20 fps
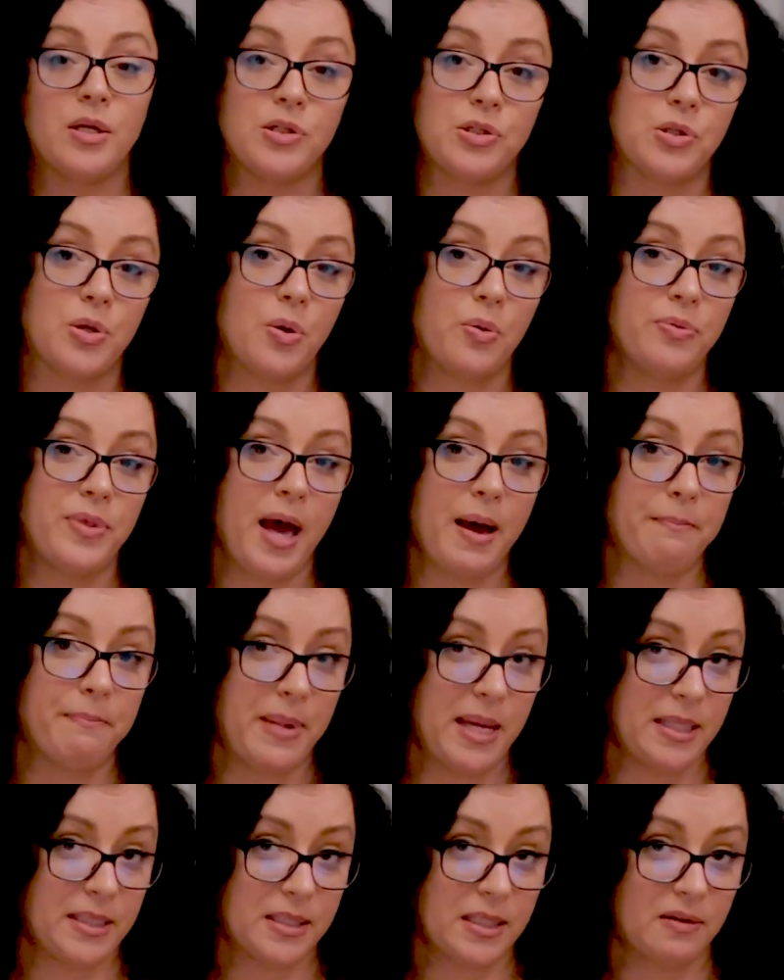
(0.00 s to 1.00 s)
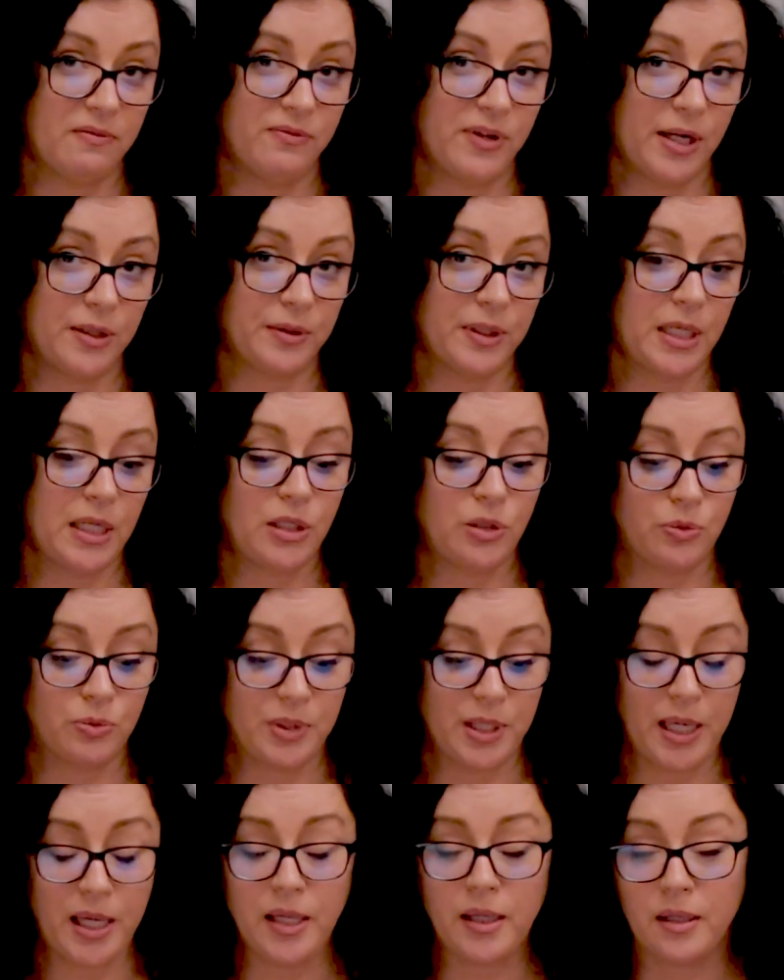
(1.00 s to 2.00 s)
So that makes it very
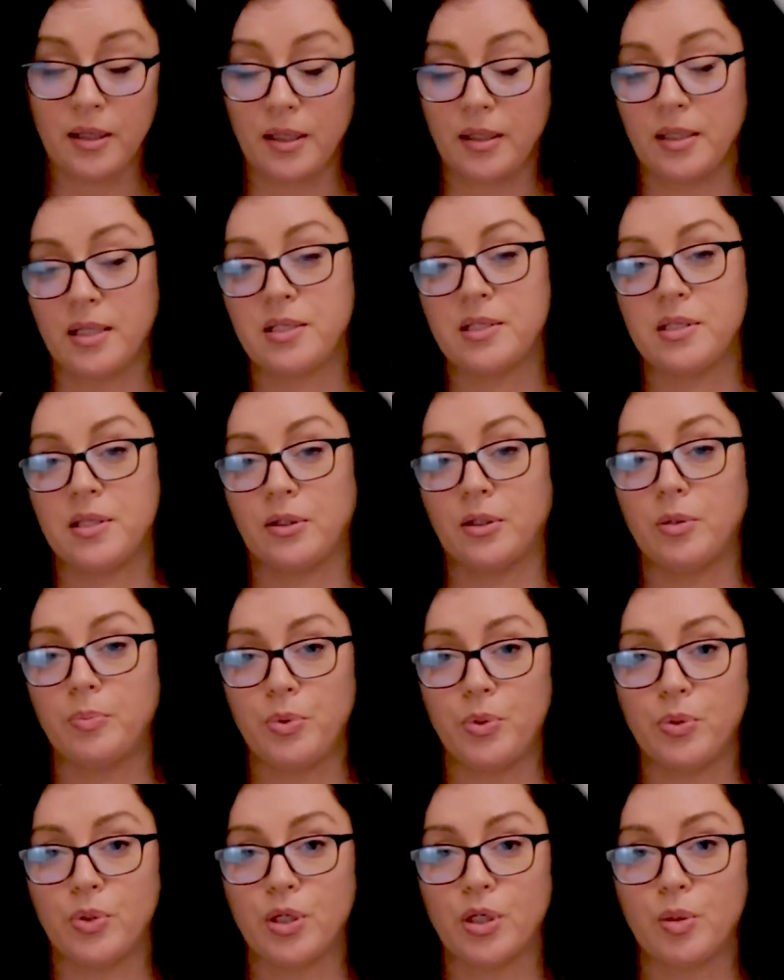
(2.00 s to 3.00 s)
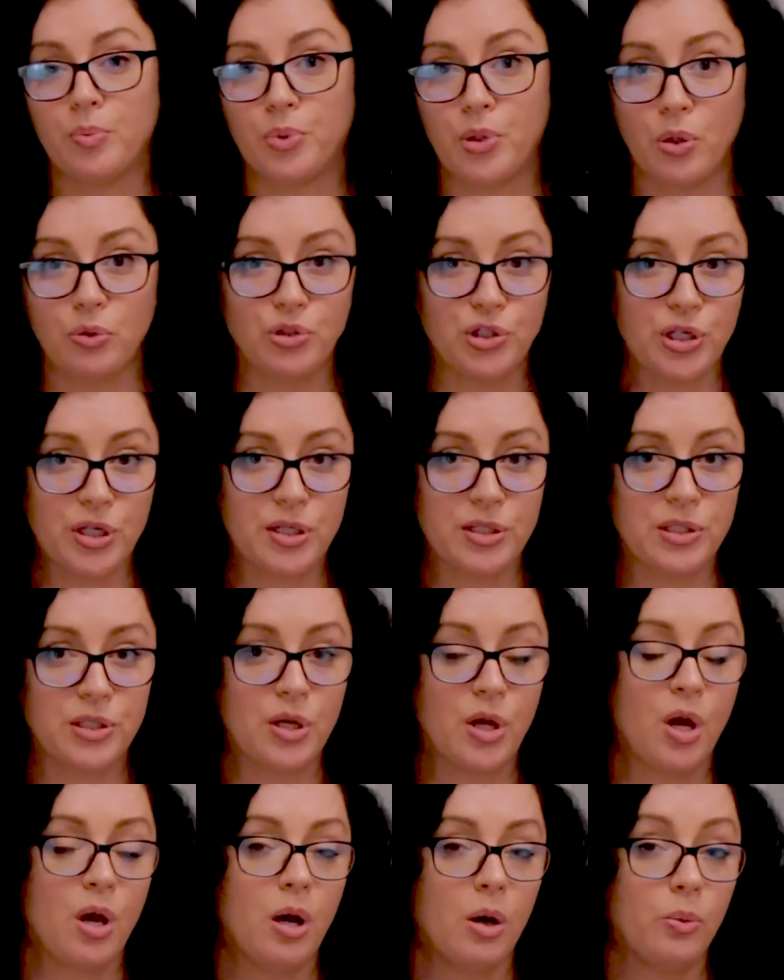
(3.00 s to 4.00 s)
unique in its therapeutic approaches.